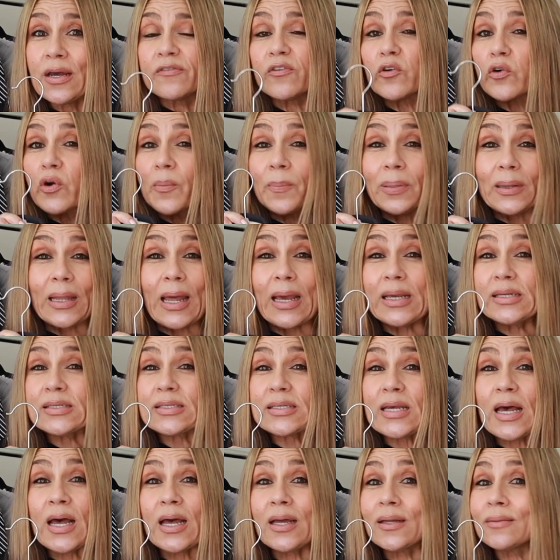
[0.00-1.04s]
for a
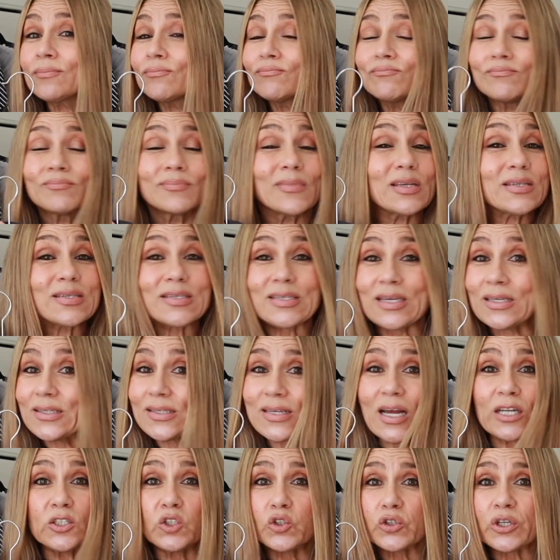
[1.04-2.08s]
blazer,
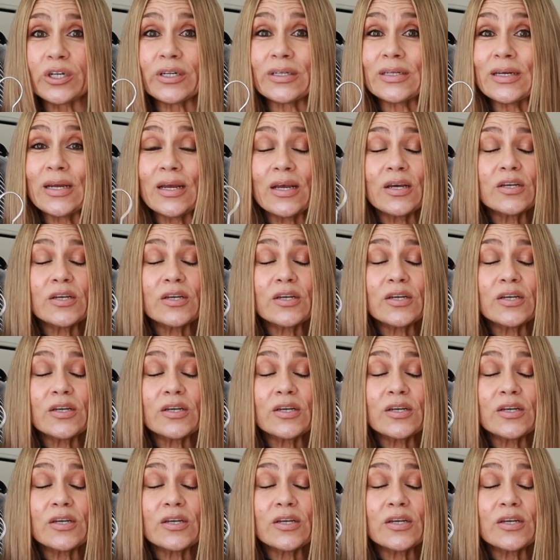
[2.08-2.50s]
$600.